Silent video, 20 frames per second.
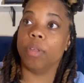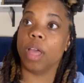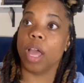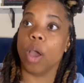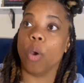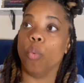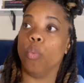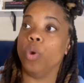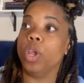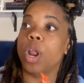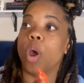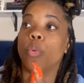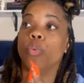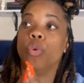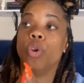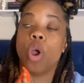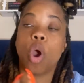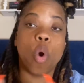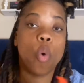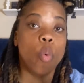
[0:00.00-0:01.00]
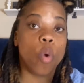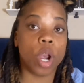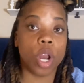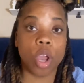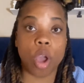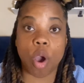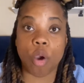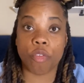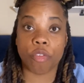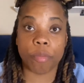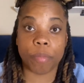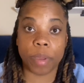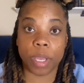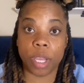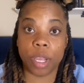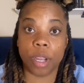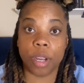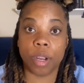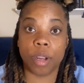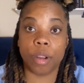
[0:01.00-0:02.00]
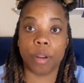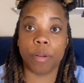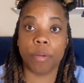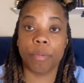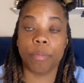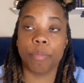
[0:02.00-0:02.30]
We don't know where to go from here.